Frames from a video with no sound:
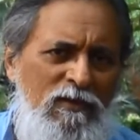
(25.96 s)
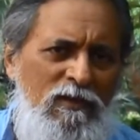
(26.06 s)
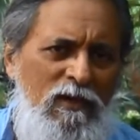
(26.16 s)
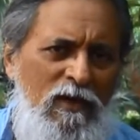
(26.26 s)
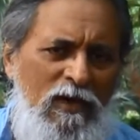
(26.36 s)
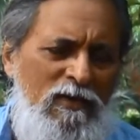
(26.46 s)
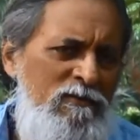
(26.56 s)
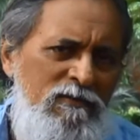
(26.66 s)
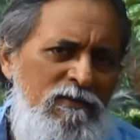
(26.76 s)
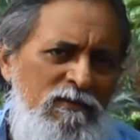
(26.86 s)
Aren't
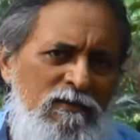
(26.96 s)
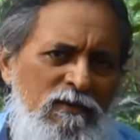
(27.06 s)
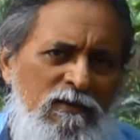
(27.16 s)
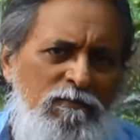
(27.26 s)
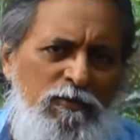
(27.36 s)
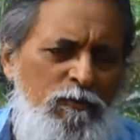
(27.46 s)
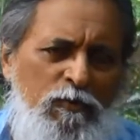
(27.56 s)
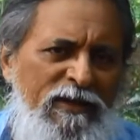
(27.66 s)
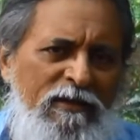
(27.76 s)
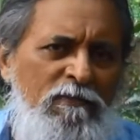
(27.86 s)
people
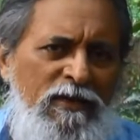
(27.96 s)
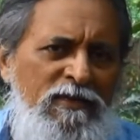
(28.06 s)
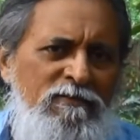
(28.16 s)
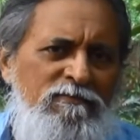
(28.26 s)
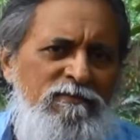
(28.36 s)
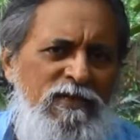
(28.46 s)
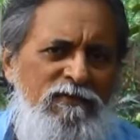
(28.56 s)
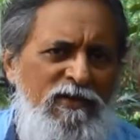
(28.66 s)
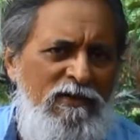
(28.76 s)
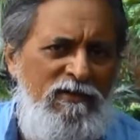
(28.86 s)
making money even
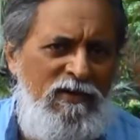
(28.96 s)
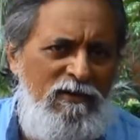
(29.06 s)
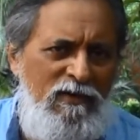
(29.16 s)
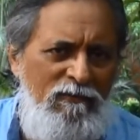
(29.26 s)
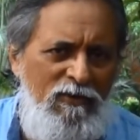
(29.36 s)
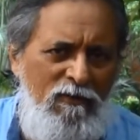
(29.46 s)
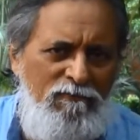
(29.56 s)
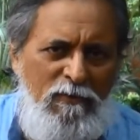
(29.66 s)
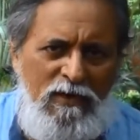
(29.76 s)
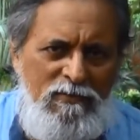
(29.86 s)
at the current level of
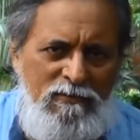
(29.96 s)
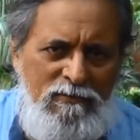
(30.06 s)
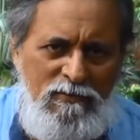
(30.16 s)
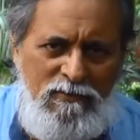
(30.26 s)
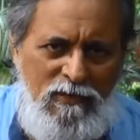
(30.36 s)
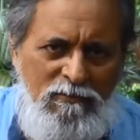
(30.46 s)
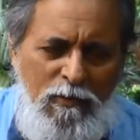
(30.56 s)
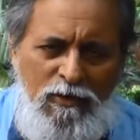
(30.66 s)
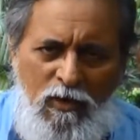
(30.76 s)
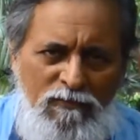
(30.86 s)
market system? I mean,
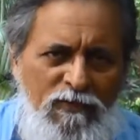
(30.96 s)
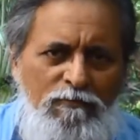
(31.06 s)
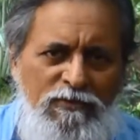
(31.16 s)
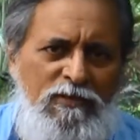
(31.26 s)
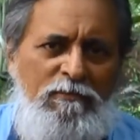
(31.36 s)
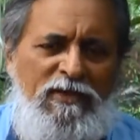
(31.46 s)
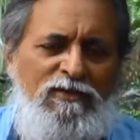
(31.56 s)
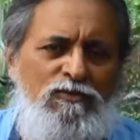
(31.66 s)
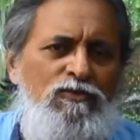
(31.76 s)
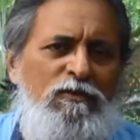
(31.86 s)
a lot of companies are making
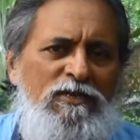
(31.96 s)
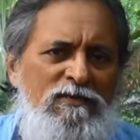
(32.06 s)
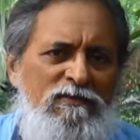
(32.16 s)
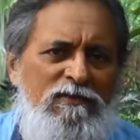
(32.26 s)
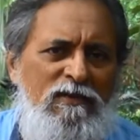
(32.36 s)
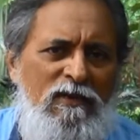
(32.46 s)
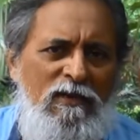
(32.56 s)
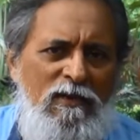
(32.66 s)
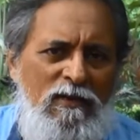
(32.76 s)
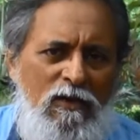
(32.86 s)
huge monies.
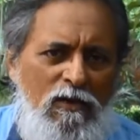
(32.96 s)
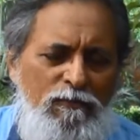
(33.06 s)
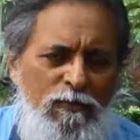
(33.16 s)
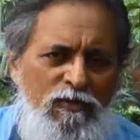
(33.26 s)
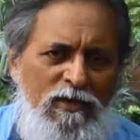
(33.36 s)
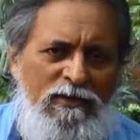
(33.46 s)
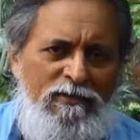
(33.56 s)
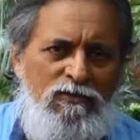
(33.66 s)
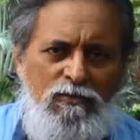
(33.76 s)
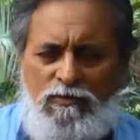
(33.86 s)
A lot of people are getting
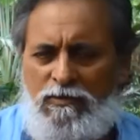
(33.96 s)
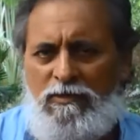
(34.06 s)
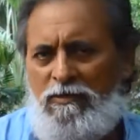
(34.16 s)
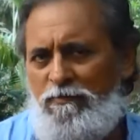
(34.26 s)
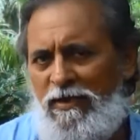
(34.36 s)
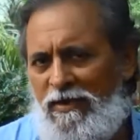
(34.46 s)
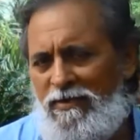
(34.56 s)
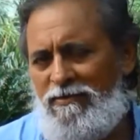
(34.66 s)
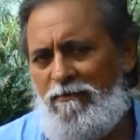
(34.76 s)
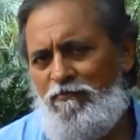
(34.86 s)
hugely paid.
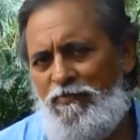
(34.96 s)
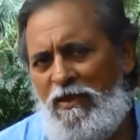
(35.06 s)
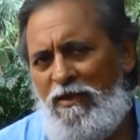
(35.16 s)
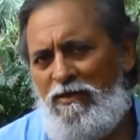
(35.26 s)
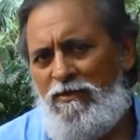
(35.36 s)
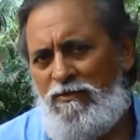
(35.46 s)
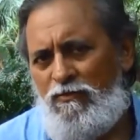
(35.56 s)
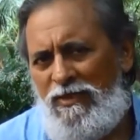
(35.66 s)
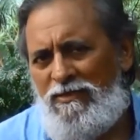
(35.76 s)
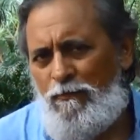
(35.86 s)
Where
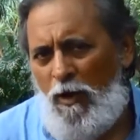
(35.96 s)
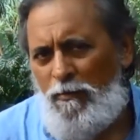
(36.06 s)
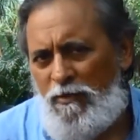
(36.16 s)
is the problem?